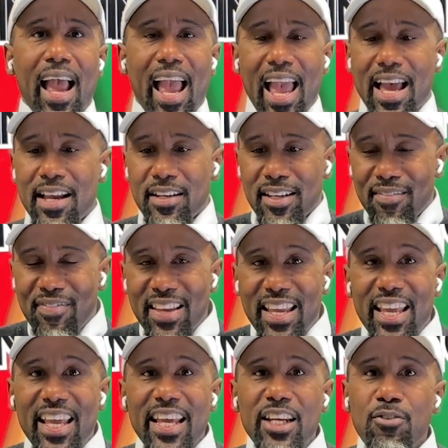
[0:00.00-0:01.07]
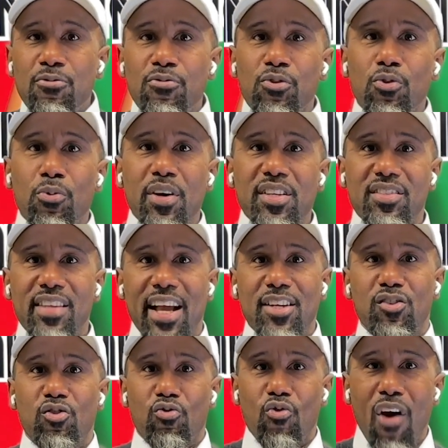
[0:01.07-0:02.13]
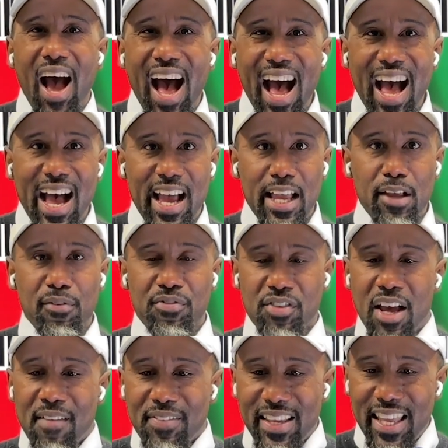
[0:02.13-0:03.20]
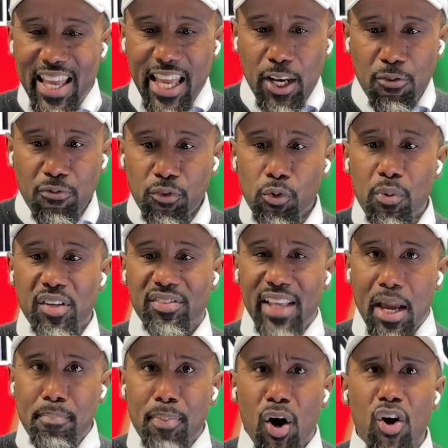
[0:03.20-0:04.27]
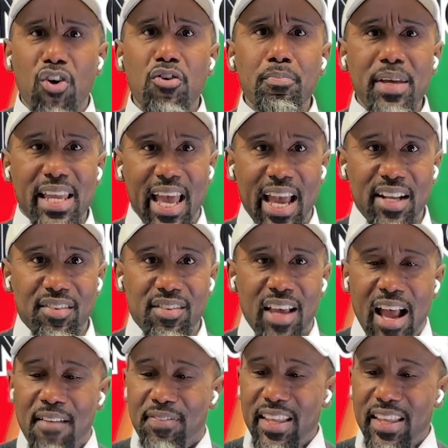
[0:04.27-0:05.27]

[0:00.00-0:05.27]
And the influence that drives, the influence that permeates,